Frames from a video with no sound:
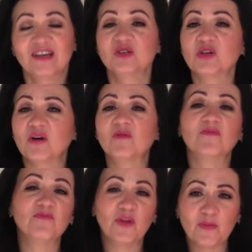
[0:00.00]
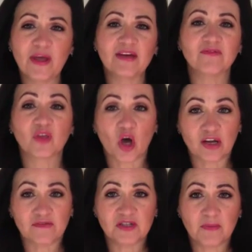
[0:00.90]
So you may have
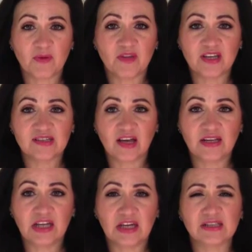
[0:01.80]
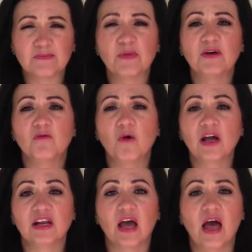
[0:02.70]
thought of some of these ideas, but
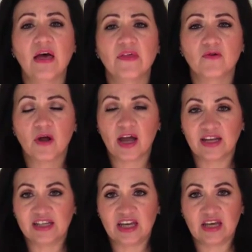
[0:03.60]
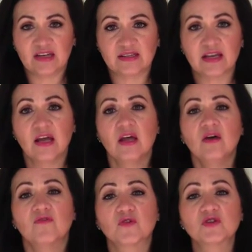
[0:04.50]
what other ideas?
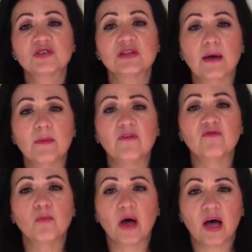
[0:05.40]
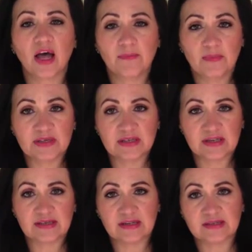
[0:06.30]
For some of my
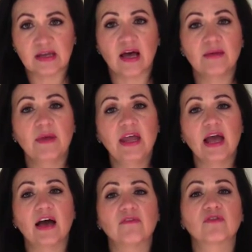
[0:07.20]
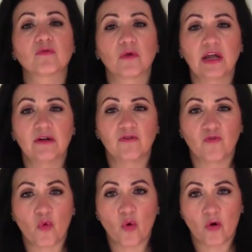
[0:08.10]
businesses, I may have 3 or
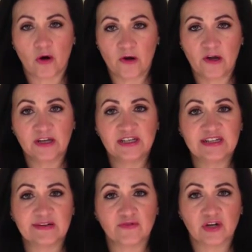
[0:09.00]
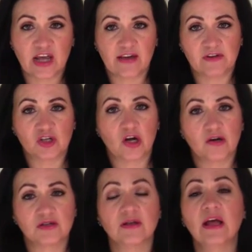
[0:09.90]
4 different
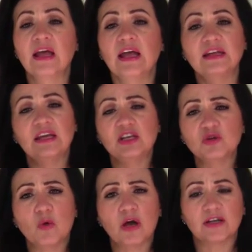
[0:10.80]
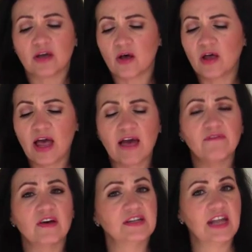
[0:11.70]
avatars, and each one I'll
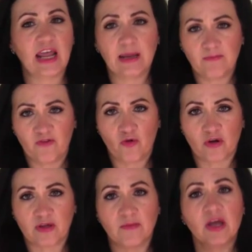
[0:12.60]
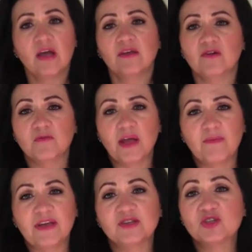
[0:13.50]
have the name for them. There may
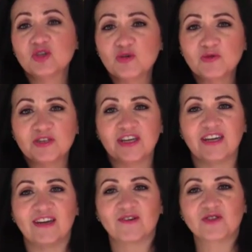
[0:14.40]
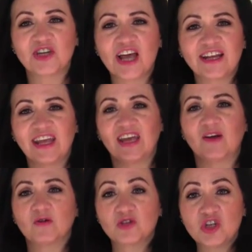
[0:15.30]
be Susie or Jenny
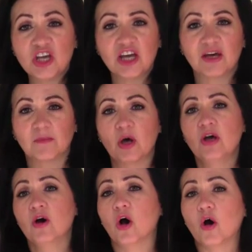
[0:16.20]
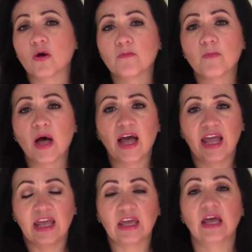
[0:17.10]
or Jim or
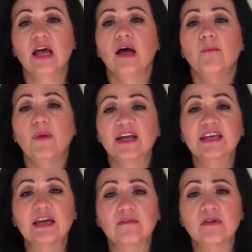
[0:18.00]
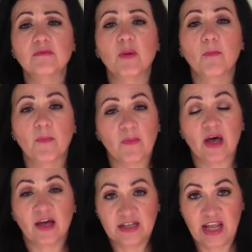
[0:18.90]
Mike, but give them
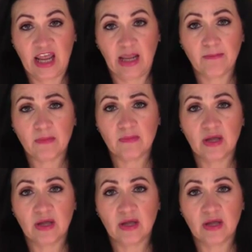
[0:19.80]
a name.